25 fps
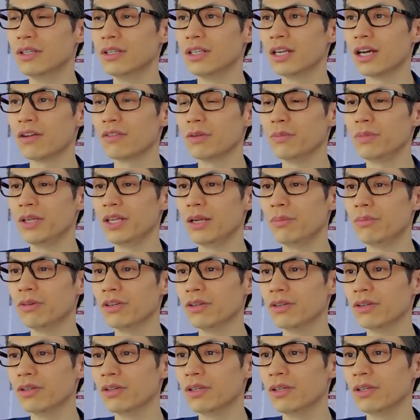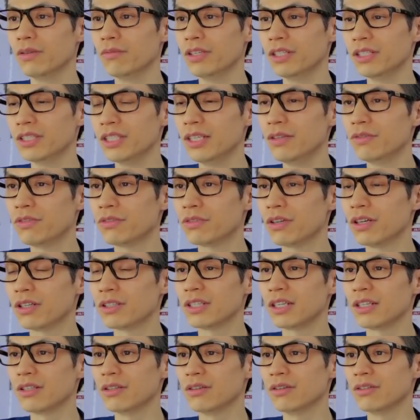You have to be able to receive strong
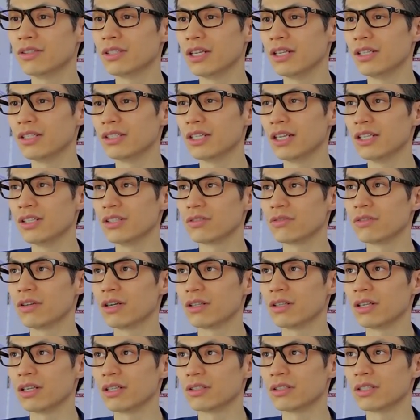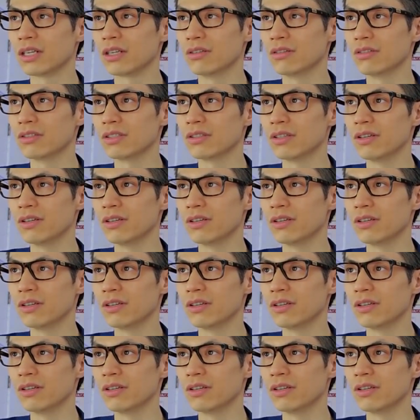signals and send strong signals.